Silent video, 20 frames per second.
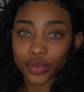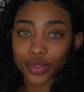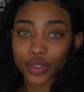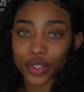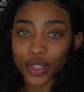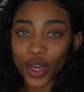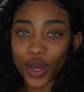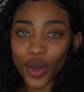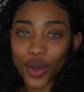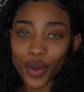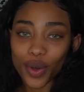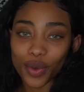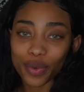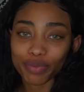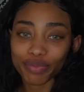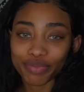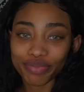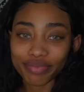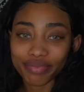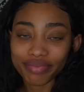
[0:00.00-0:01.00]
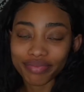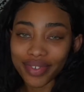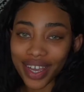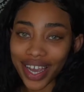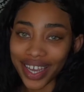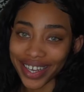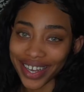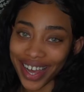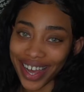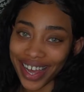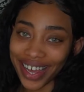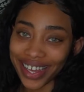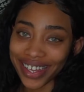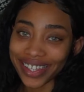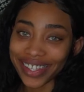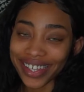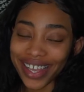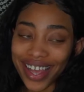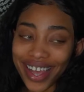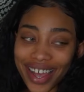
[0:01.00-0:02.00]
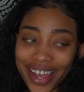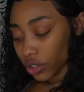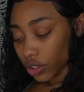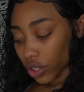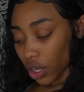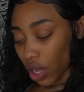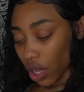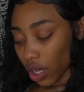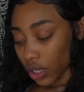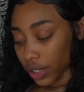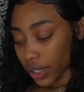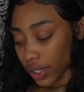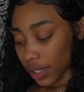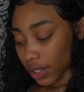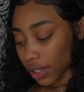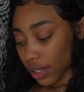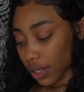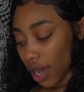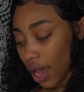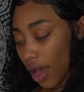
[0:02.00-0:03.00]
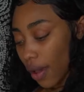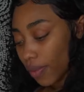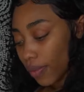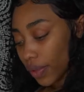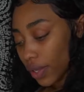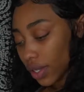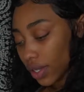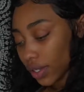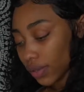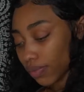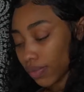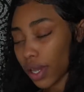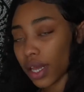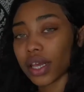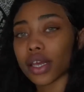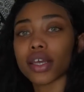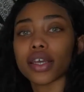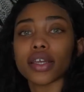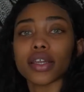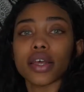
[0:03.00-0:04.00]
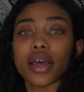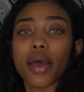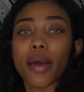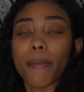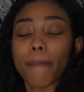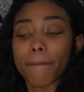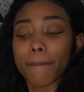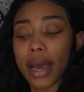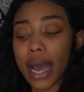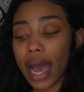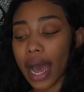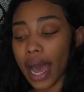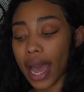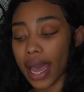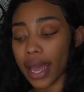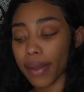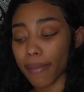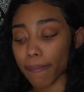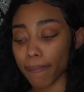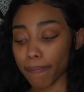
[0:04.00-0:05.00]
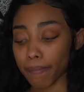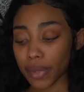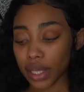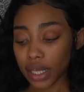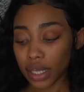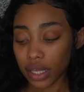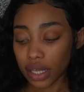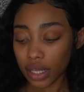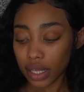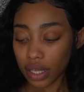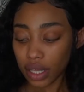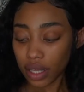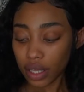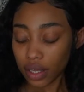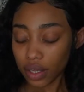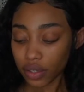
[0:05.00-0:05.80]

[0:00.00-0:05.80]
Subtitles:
So hi guys, y'all, this top is made by me.